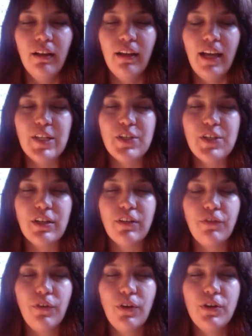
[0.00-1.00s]
entering the
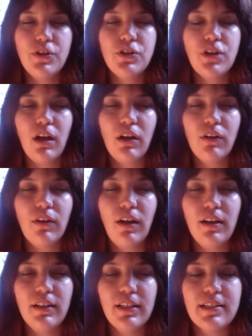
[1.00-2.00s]
first
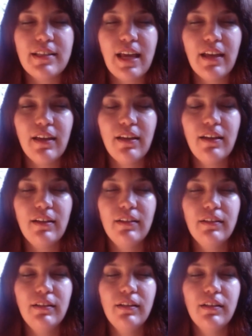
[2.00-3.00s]
chakra, the
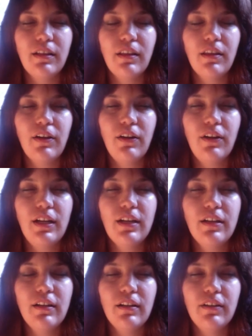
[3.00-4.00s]
second, the third,
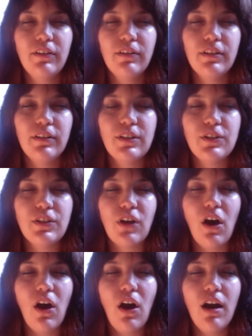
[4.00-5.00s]
and into the
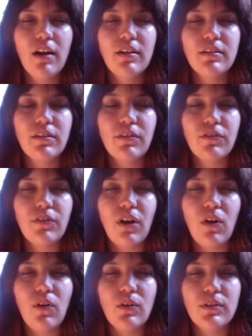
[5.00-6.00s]
heart, the
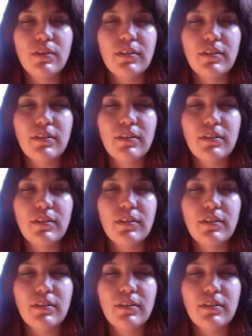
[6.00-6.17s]
throat,